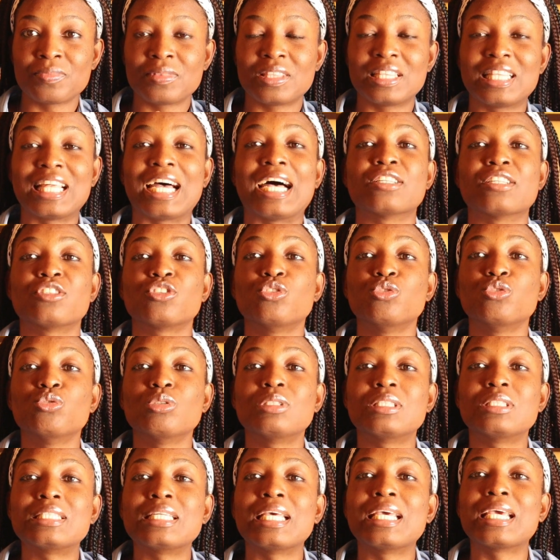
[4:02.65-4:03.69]
that
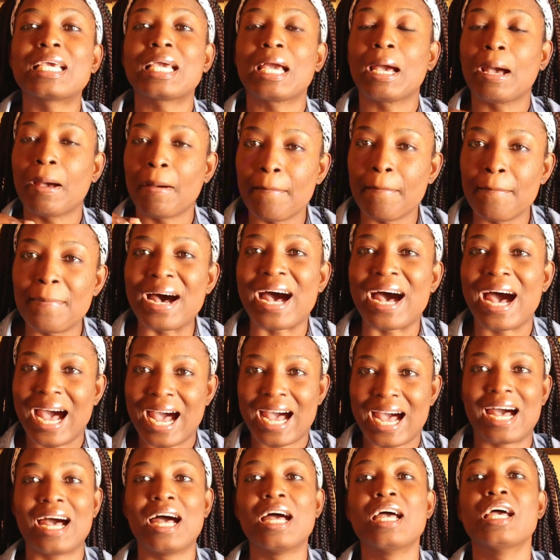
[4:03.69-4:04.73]
you take
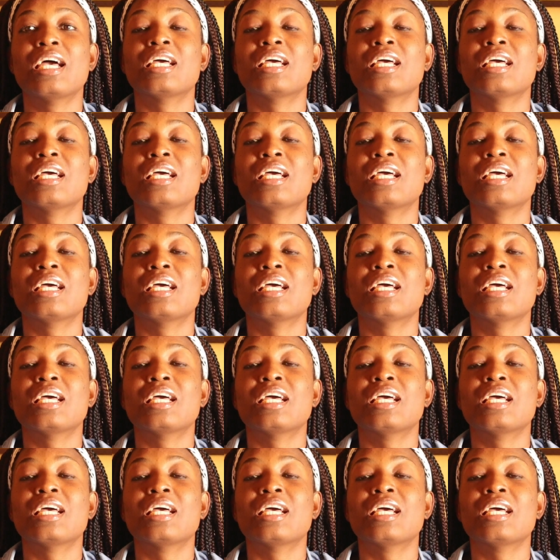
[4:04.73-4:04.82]
Baja.